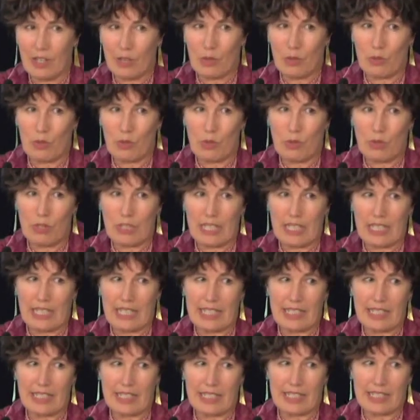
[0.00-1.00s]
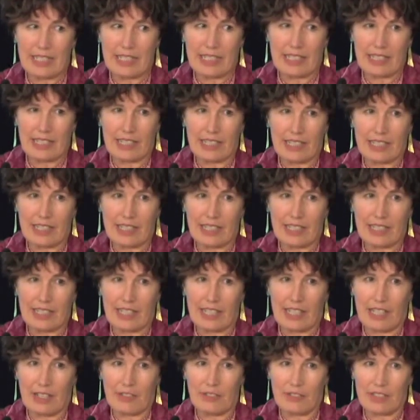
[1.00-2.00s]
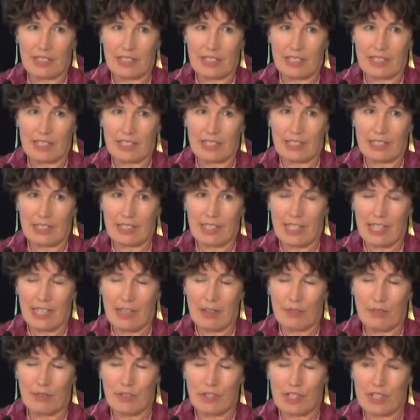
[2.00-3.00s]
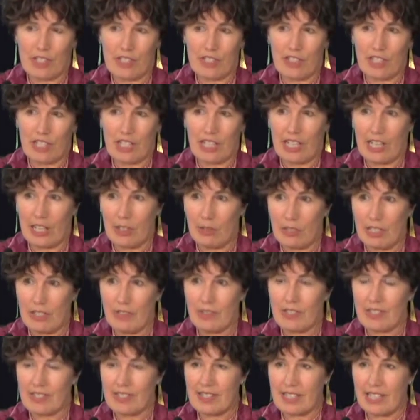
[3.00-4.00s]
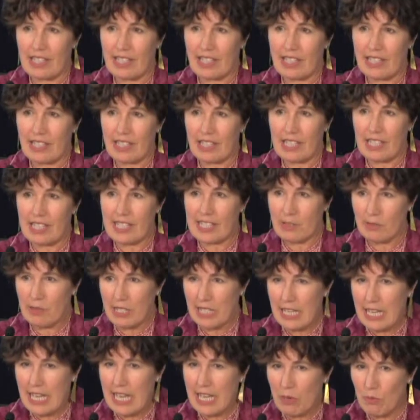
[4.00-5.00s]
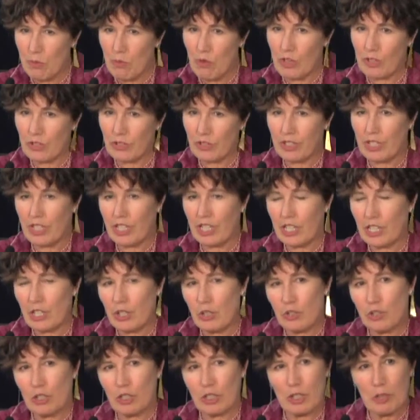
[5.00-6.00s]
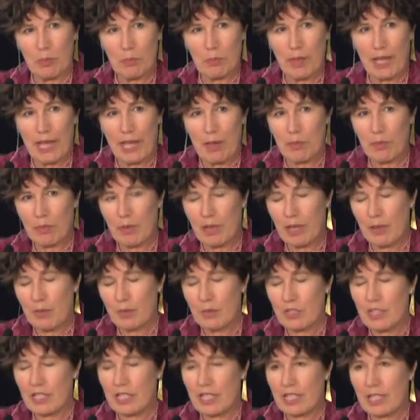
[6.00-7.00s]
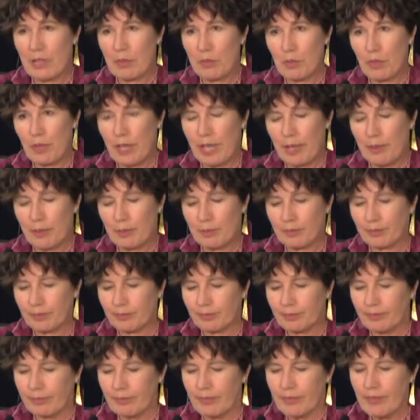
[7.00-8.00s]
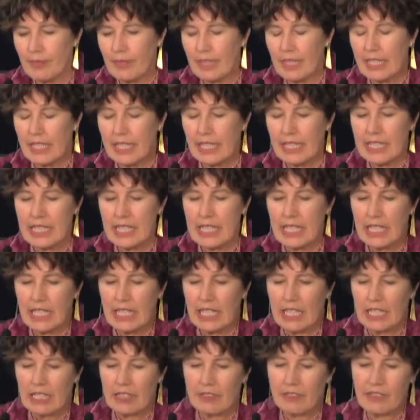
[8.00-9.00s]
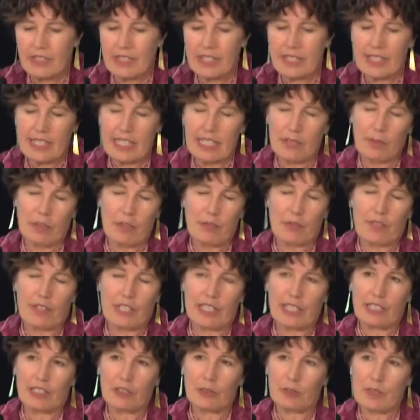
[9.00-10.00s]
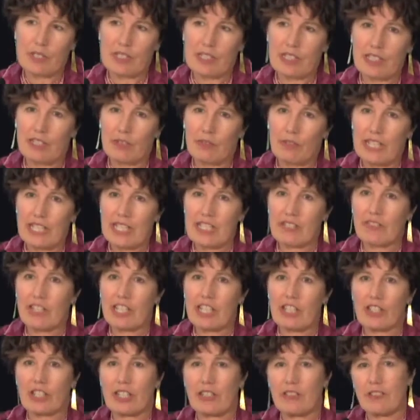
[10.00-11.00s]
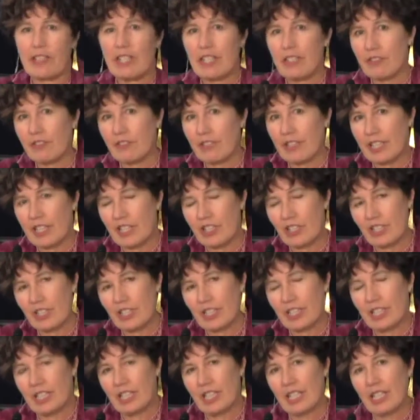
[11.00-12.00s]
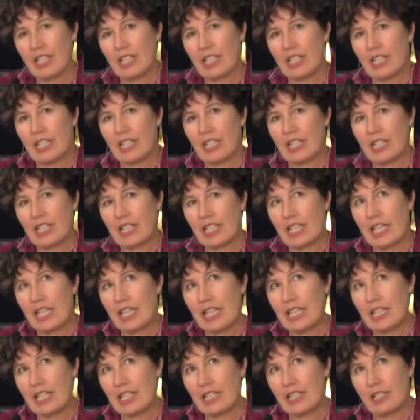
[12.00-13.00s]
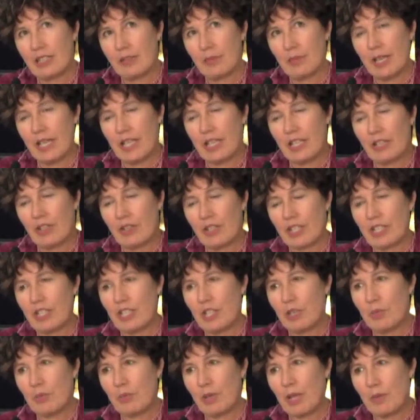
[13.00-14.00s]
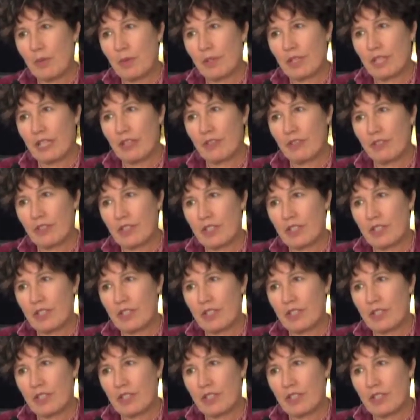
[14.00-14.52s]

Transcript: or to get it uh, after the first year, only for the second year. So in year one, you could compare PrEP to no PrEP. And the first thing we found was that the rate of H I V infection uh, in the men who had no PrEP in that